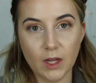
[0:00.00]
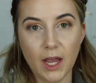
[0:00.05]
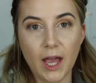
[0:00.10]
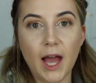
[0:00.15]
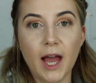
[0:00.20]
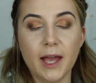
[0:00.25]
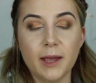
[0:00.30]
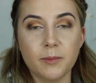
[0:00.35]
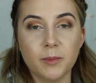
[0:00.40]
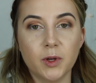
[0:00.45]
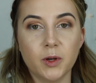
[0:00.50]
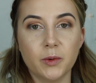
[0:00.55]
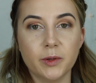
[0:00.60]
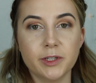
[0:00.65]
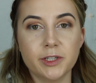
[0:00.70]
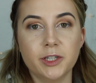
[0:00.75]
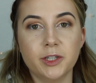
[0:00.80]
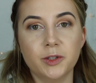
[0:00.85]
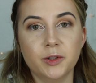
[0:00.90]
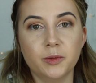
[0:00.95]
I'm
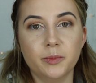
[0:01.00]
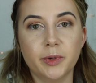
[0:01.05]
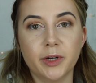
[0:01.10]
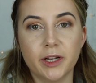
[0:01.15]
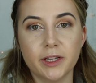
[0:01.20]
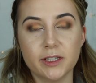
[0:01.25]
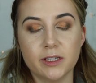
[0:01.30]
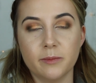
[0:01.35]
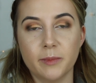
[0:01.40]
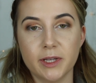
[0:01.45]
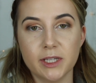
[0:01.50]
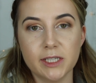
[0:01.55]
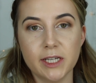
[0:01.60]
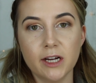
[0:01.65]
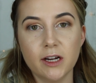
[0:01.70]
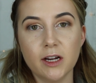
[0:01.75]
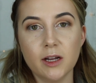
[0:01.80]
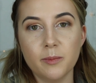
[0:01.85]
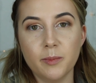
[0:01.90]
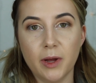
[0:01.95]
going to put on some
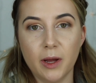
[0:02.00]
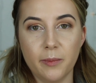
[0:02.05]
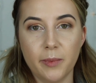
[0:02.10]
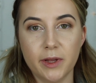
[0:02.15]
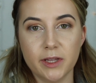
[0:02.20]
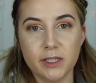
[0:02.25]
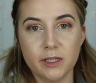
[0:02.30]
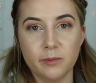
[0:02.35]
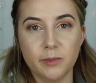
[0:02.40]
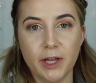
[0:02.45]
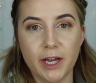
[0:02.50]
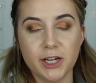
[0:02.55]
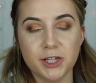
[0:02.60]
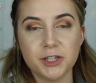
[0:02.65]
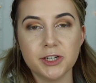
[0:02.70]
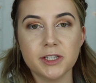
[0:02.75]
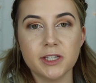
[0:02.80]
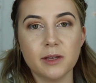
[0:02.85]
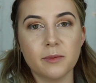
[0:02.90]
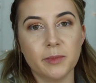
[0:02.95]
mascara, pop on some
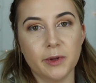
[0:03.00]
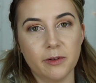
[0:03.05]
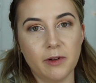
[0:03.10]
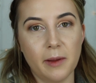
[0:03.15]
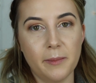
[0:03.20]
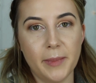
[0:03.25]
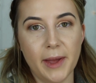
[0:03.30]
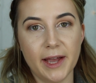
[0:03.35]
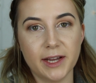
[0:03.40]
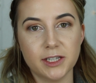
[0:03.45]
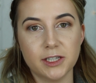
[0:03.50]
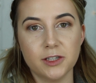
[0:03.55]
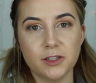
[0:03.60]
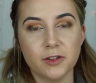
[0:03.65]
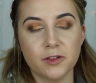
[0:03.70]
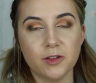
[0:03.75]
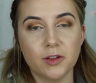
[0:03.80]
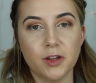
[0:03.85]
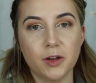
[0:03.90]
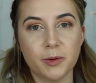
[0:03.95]
lashes, and be right back to
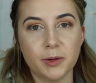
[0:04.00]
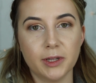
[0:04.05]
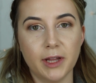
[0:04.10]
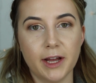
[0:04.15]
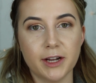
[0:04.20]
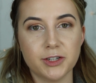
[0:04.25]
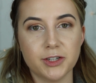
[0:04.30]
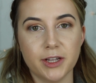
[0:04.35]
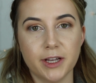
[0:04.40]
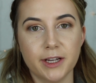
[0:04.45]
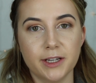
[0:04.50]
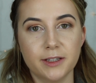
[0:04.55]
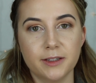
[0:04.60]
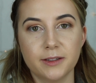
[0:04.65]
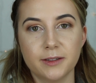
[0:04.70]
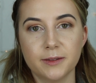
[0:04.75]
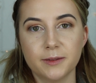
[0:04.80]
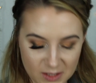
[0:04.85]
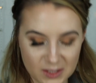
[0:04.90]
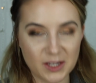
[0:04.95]
do the lower lash line.
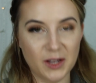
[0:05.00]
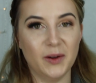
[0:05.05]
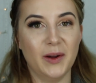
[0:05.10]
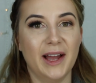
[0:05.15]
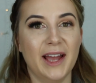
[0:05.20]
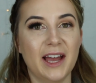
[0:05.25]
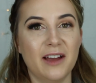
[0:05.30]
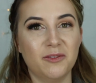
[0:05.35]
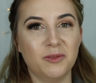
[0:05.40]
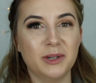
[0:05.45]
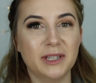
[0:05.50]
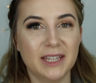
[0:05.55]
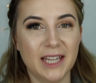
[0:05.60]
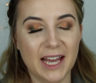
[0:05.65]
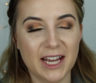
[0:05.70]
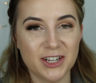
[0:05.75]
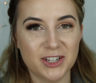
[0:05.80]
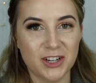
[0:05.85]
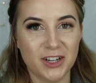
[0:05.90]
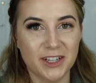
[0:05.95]
So I have one
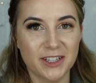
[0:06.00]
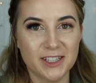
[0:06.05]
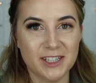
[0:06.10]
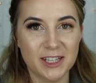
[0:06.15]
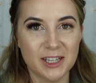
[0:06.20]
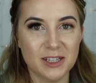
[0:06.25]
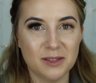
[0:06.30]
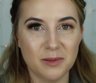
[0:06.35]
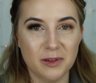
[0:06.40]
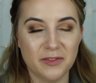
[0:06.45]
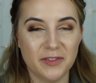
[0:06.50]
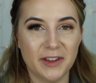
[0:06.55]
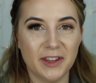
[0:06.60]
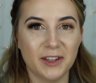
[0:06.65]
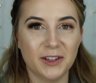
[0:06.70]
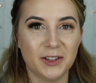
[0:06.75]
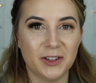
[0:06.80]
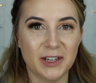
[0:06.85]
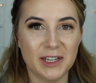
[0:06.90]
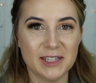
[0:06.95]
lash on, excuse me if I
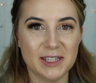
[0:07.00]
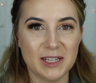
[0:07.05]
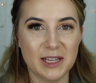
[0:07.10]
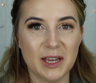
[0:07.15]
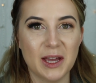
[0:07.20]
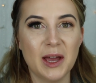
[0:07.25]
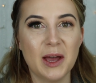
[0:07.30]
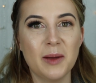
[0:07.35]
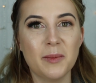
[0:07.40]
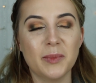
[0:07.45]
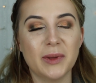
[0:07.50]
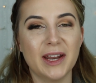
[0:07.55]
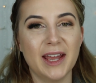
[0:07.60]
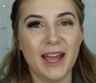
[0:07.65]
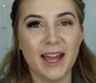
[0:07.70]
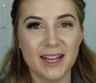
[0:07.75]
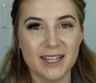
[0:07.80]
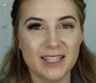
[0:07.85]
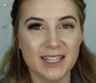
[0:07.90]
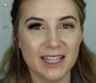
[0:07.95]
look crazy, but I
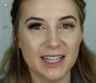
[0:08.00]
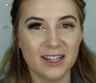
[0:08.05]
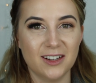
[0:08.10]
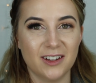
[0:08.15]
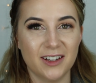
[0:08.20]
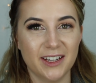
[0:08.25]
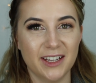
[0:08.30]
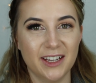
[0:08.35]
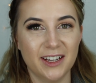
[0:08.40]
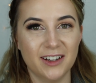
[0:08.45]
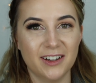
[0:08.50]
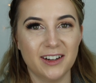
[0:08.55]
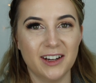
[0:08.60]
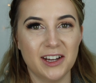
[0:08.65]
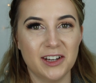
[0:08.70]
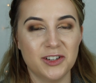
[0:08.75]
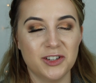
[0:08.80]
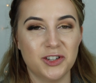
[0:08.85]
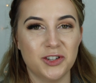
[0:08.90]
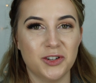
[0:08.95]
had to get on here
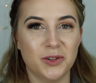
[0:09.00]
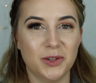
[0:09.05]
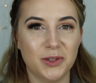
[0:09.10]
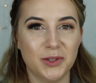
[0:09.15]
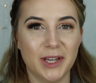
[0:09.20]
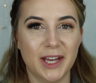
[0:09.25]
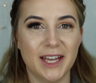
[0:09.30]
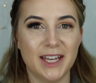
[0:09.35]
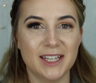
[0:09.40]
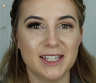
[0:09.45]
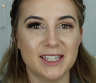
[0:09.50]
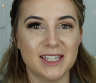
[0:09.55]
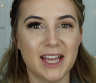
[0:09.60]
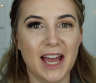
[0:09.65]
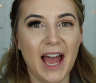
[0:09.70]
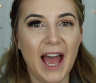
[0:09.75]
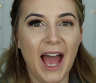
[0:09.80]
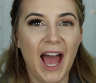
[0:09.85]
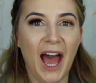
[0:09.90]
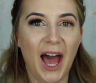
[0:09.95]
and show you guys
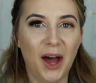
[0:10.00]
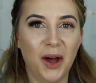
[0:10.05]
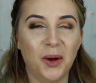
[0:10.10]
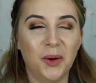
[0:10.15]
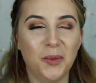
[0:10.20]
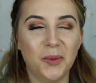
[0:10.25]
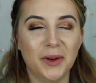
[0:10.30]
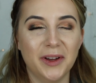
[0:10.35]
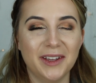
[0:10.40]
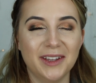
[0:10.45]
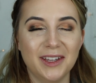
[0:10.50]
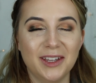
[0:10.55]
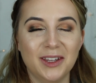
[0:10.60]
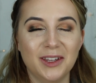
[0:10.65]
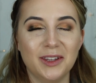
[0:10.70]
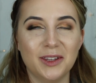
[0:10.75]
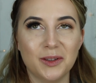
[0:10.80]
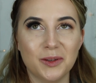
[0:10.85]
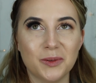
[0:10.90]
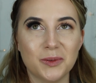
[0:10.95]
how
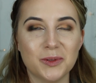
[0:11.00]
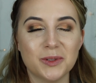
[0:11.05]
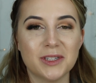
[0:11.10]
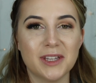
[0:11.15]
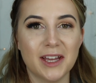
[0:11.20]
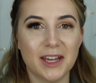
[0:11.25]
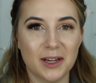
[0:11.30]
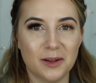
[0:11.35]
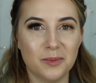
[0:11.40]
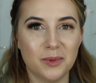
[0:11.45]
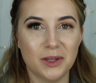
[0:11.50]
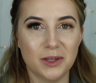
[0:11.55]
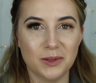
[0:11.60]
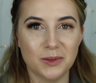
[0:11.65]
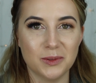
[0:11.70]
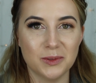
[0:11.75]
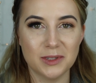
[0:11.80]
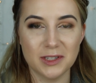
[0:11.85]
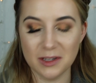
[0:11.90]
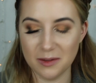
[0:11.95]
used and
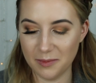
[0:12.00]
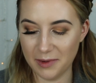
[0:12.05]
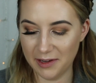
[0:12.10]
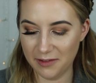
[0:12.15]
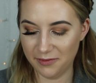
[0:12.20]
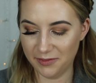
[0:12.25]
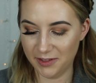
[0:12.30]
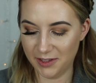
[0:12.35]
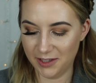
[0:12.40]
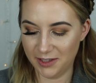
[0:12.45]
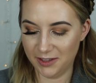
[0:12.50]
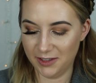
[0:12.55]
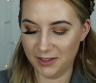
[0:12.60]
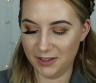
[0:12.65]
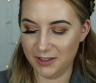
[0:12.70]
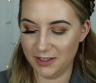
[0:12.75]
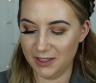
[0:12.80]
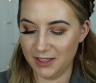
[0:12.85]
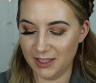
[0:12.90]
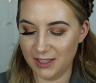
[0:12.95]
abused my
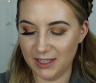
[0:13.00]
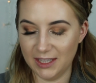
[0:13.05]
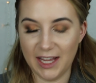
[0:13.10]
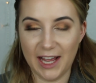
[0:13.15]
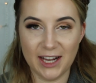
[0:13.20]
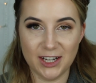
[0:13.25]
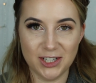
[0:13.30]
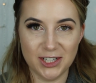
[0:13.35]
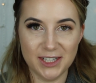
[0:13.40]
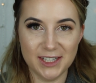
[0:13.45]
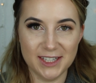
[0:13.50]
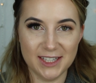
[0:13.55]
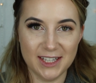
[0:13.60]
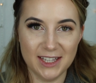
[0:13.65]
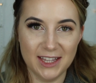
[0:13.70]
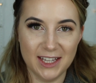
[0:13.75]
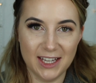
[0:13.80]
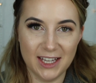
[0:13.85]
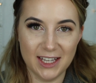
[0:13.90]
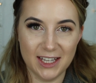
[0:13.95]
Flutter lashes
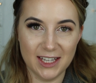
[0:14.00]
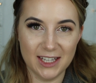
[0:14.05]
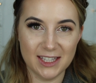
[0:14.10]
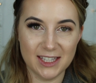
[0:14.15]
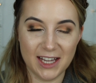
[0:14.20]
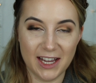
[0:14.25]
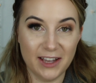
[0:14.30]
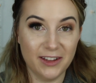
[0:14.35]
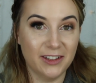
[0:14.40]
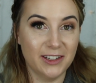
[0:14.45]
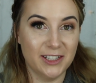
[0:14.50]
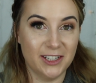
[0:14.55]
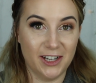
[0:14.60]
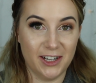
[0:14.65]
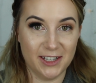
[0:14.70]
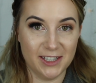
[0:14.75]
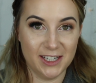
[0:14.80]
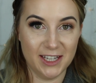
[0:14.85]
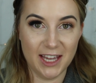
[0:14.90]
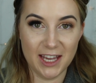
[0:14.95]
in the style
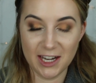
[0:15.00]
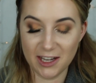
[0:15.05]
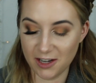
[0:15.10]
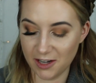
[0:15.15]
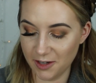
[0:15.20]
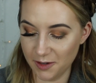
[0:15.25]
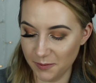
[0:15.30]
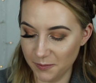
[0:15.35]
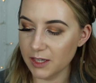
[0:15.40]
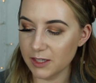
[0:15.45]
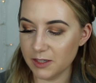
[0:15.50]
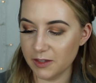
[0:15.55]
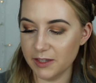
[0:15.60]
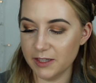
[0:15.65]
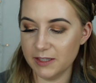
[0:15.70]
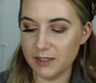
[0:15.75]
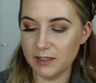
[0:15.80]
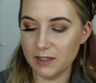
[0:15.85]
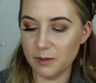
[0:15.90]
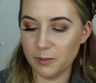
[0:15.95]
Intoxicating are. So
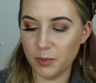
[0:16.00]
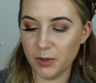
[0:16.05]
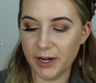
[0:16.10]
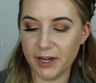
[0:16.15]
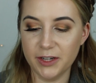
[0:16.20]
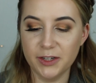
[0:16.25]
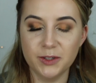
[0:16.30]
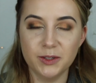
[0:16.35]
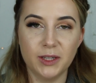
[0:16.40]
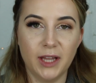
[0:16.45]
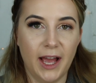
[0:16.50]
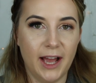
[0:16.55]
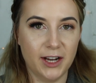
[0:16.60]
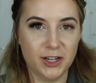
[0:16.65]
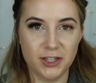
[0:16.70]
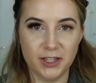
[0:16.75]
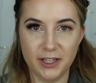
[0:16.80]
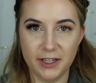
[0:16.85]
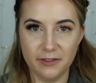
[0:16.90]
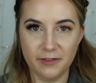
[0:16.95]
this is a brand new
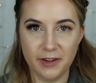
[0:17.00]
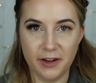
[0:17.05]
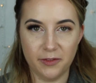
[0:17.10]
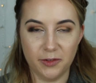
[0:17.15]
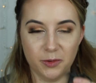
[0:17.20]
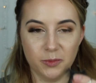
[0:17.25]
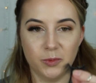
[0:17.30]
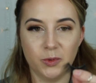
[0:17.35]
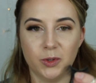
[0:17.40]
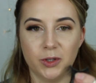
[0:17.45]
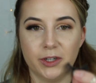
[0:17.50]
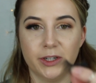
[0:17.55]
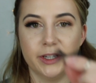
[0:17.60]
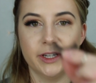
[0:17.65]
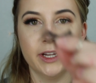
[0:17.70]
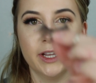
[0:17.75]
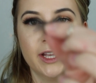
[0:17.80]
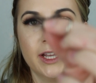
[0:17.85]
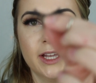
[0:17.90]
lash that I've never worn.